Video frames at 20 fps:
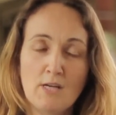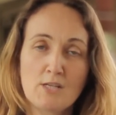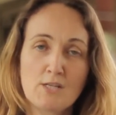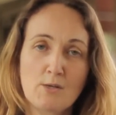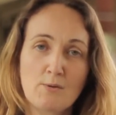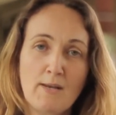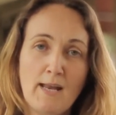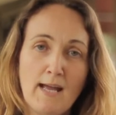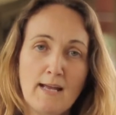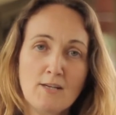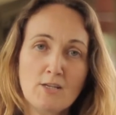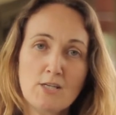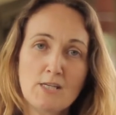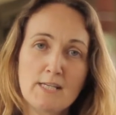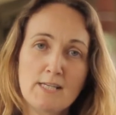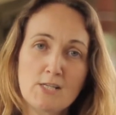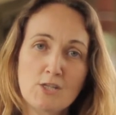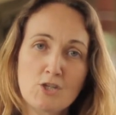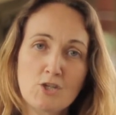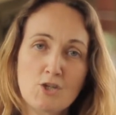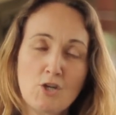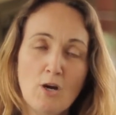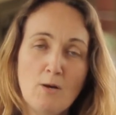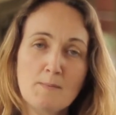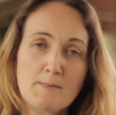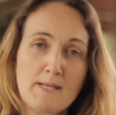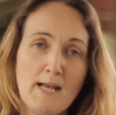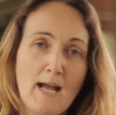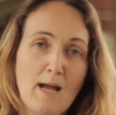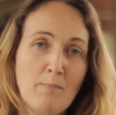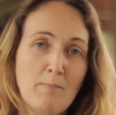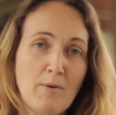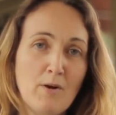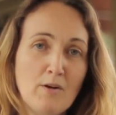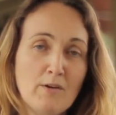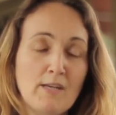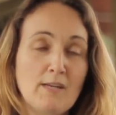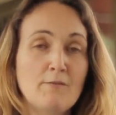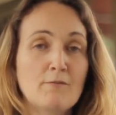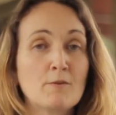So it actually stops our
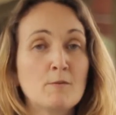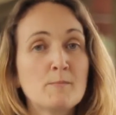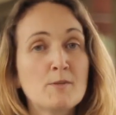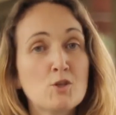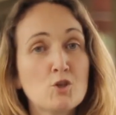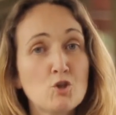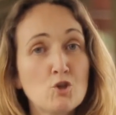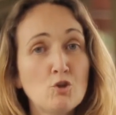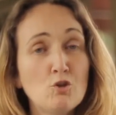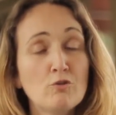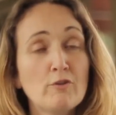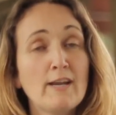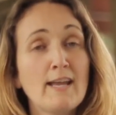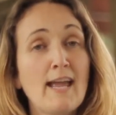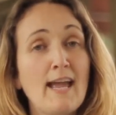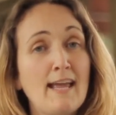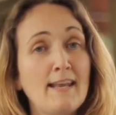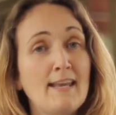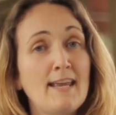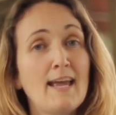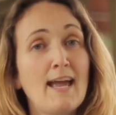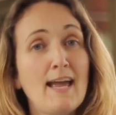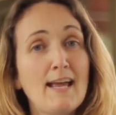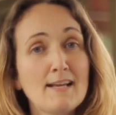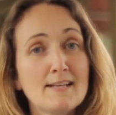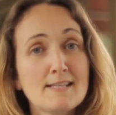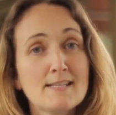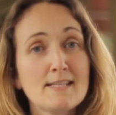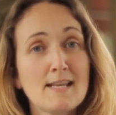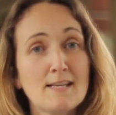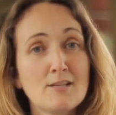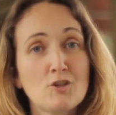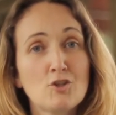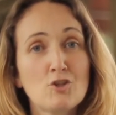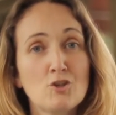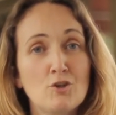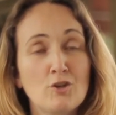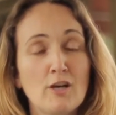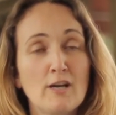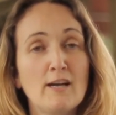body from storing any excess
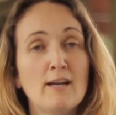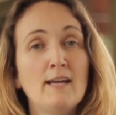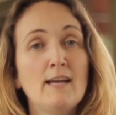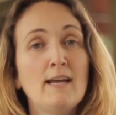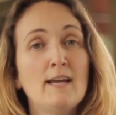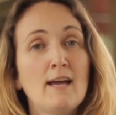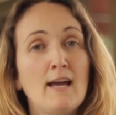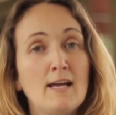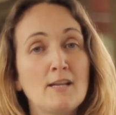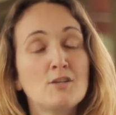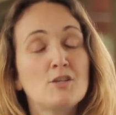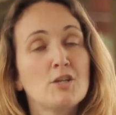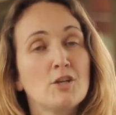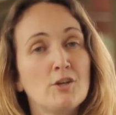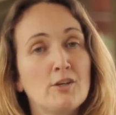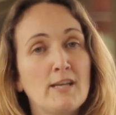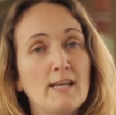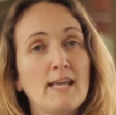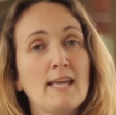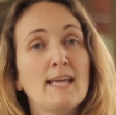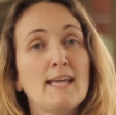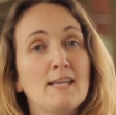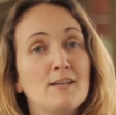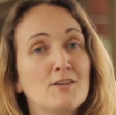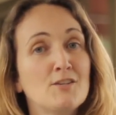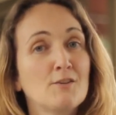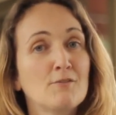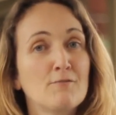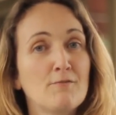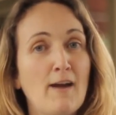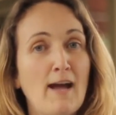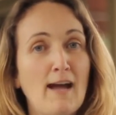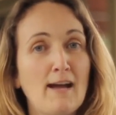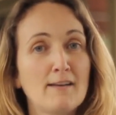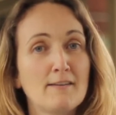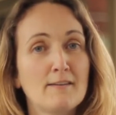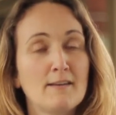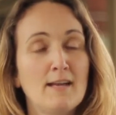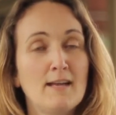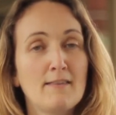sugar and turning it into
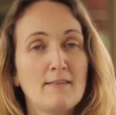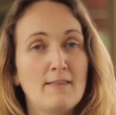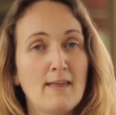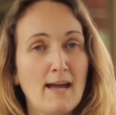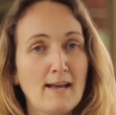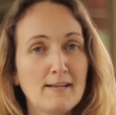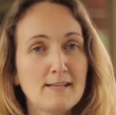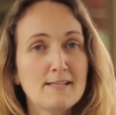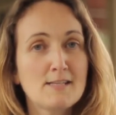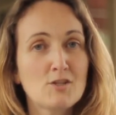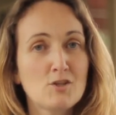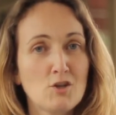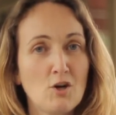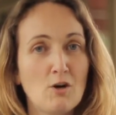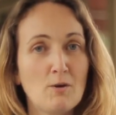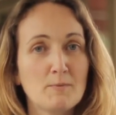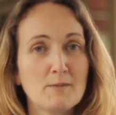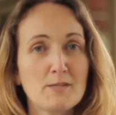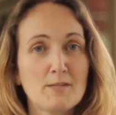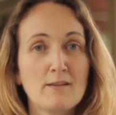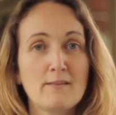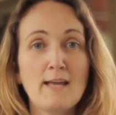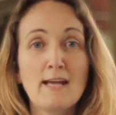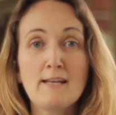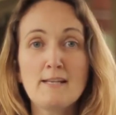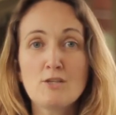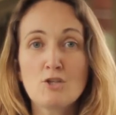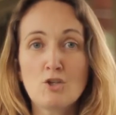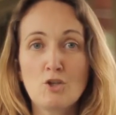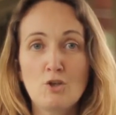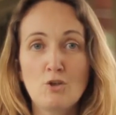fat. That is stopped. So that is